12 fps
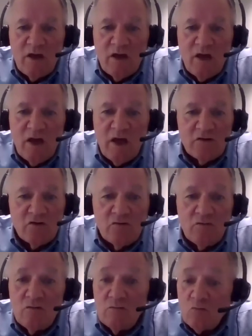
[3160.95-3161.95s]
and
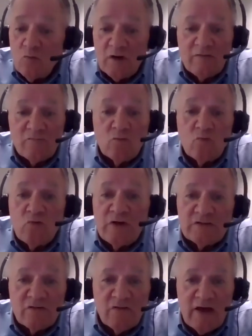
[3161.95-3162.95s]
whatever
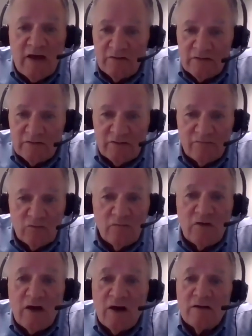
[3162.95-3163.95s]
risk that is, if you've
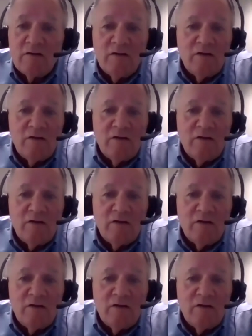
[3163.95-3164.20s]
got